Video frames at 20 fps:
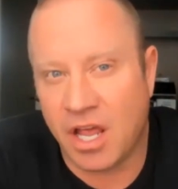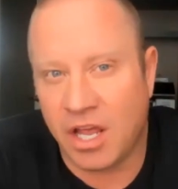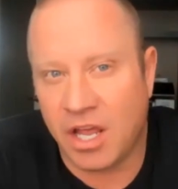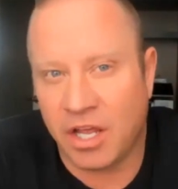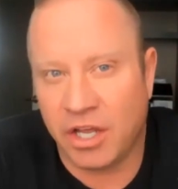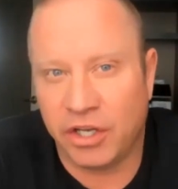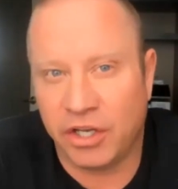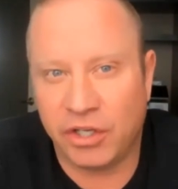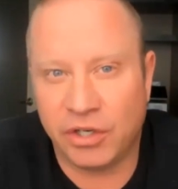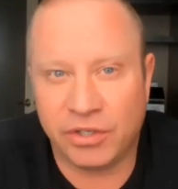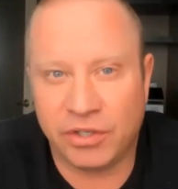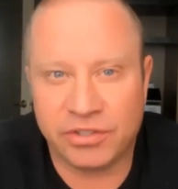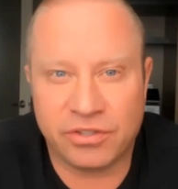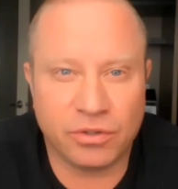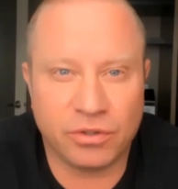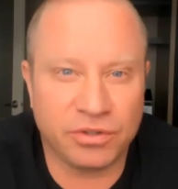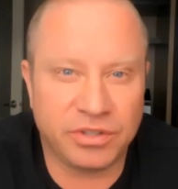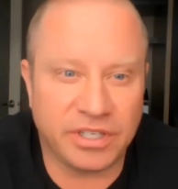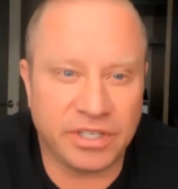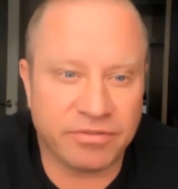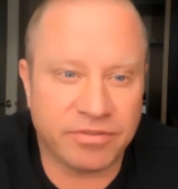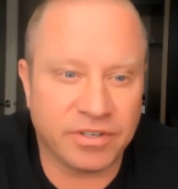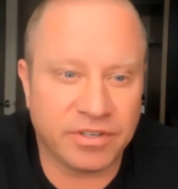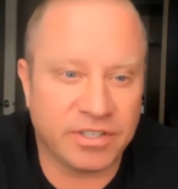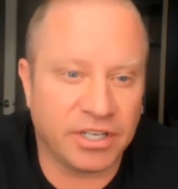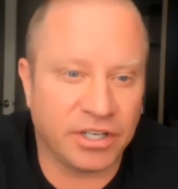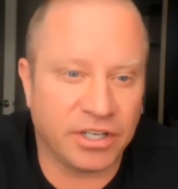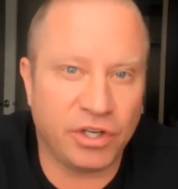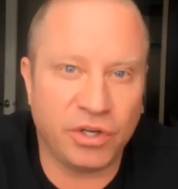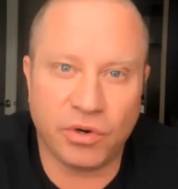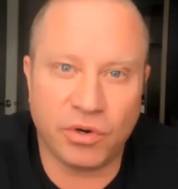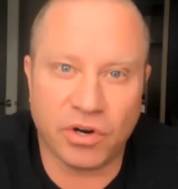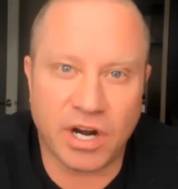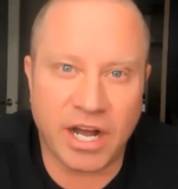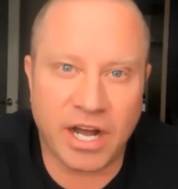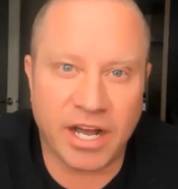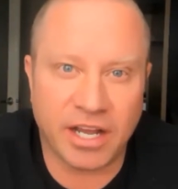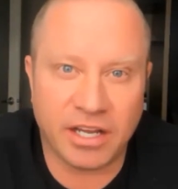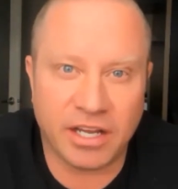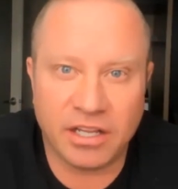you know, it's no different than you or
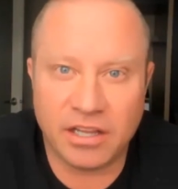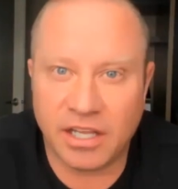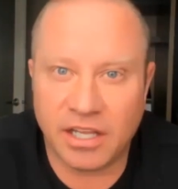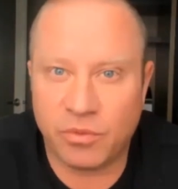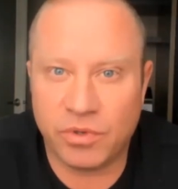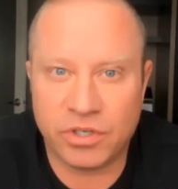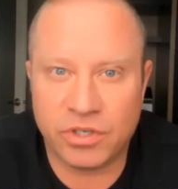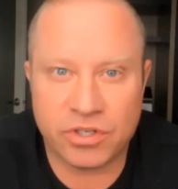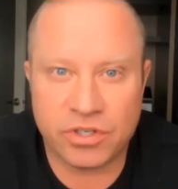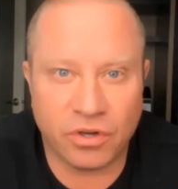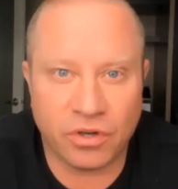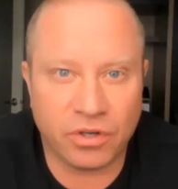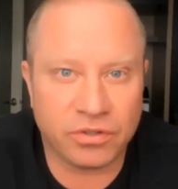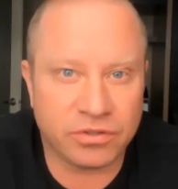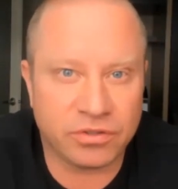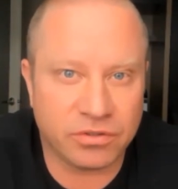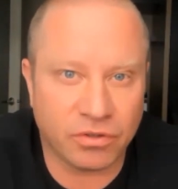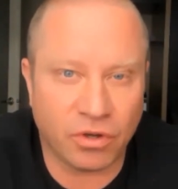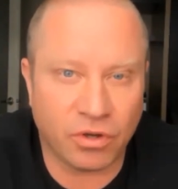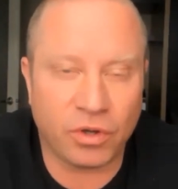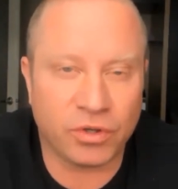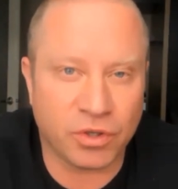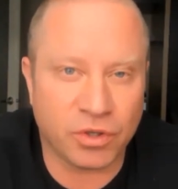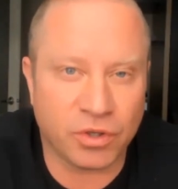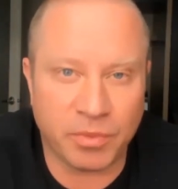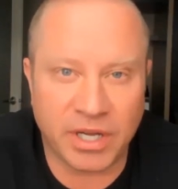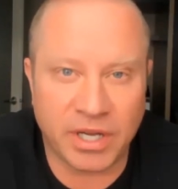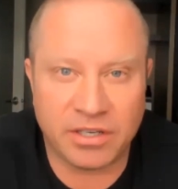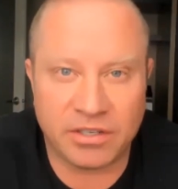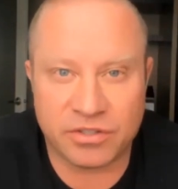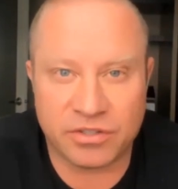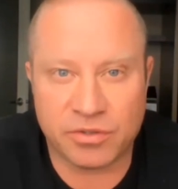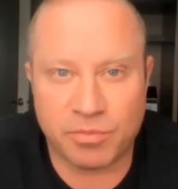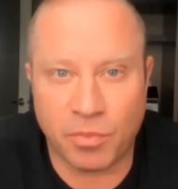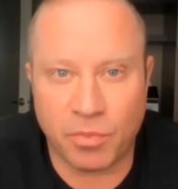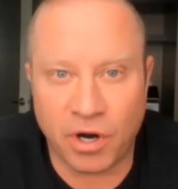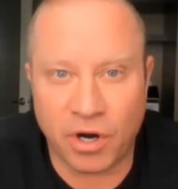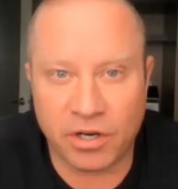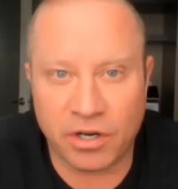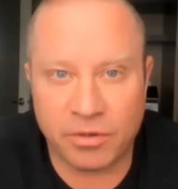I. Like, we should all also make
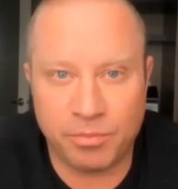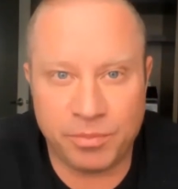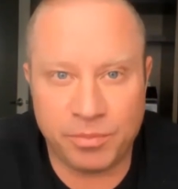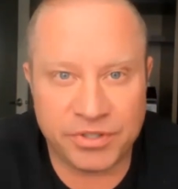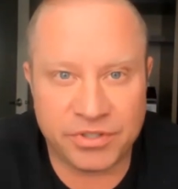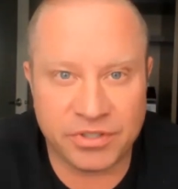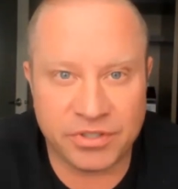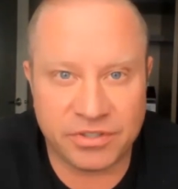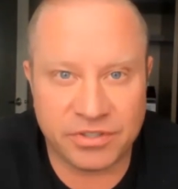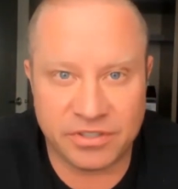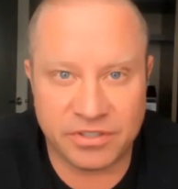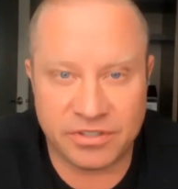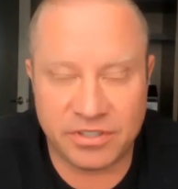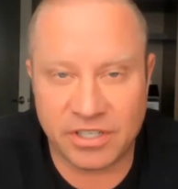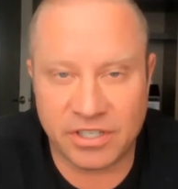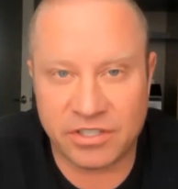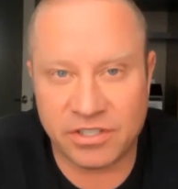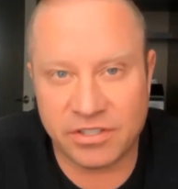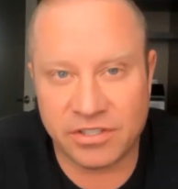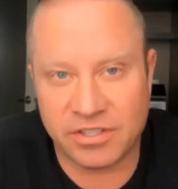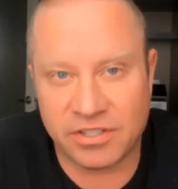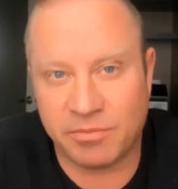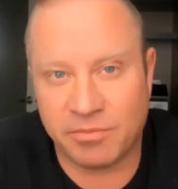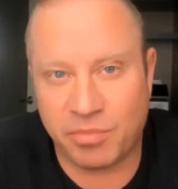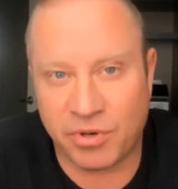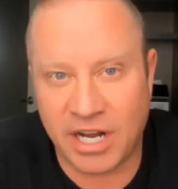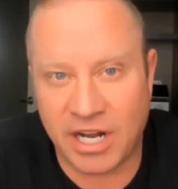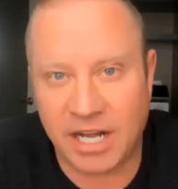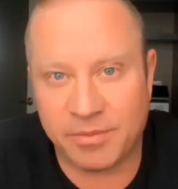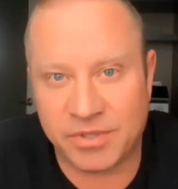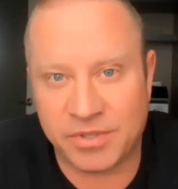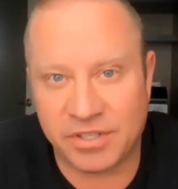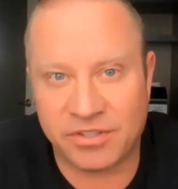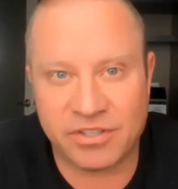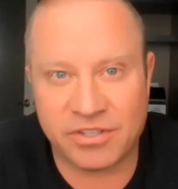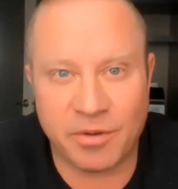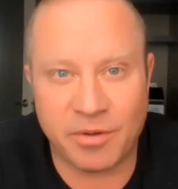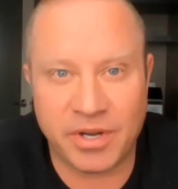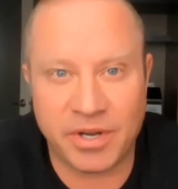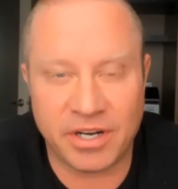smart business decisions. And perhaps in
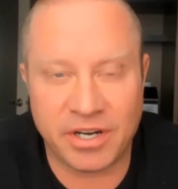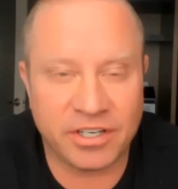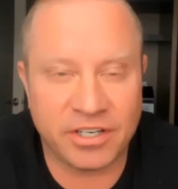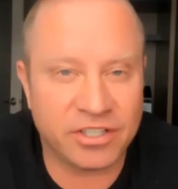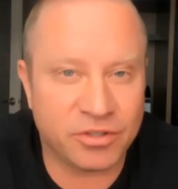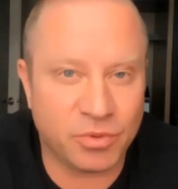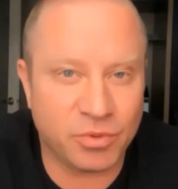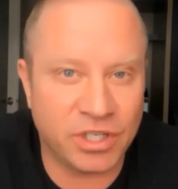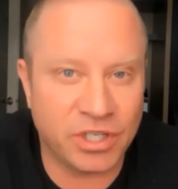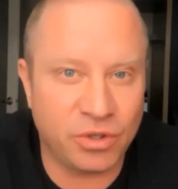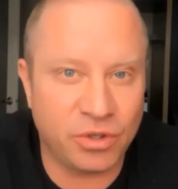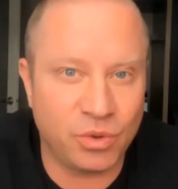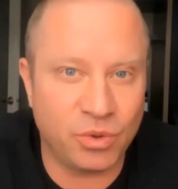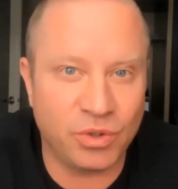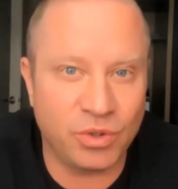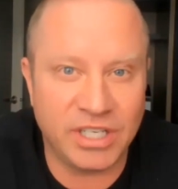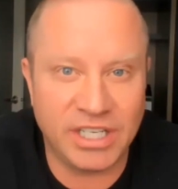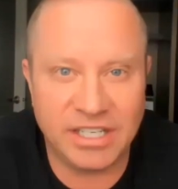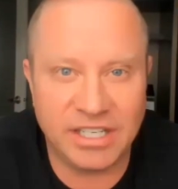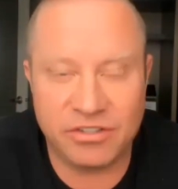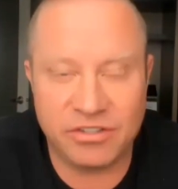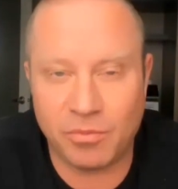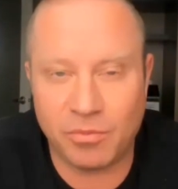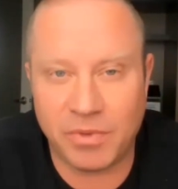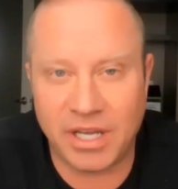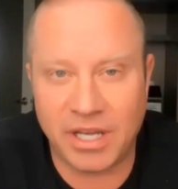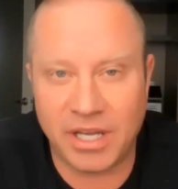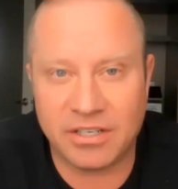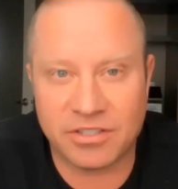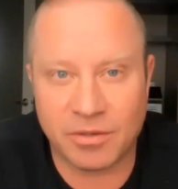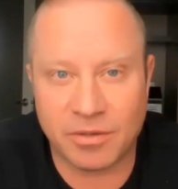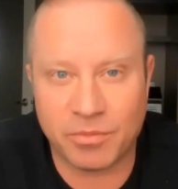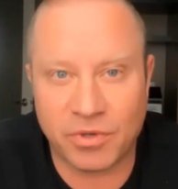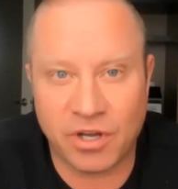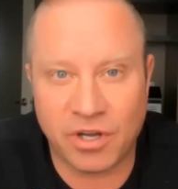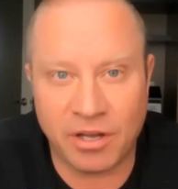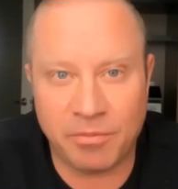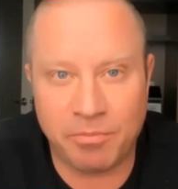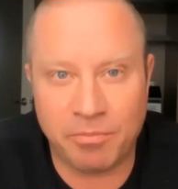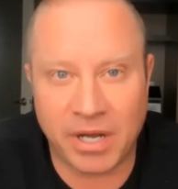some areas, we do need to make some
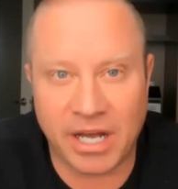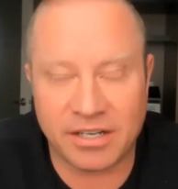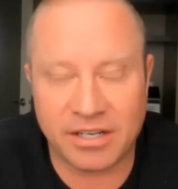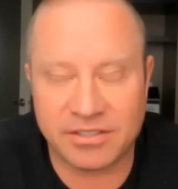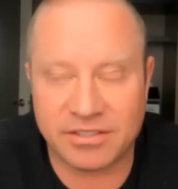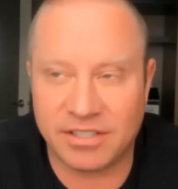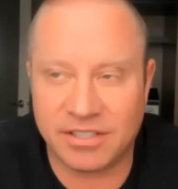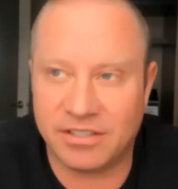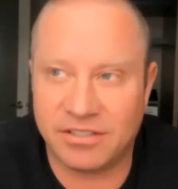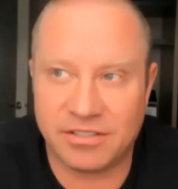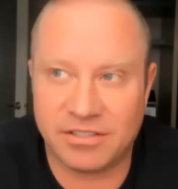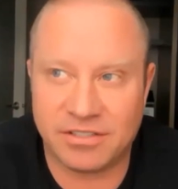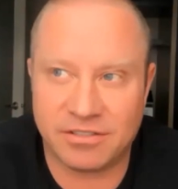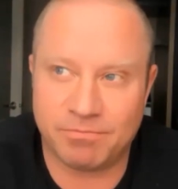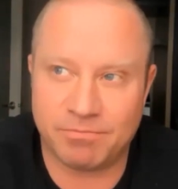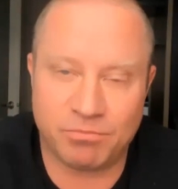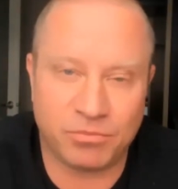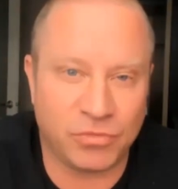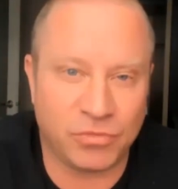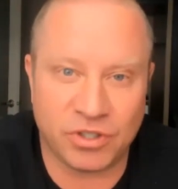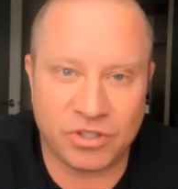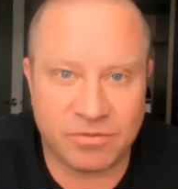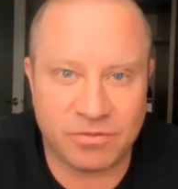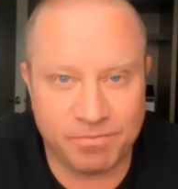cutbacks. It's just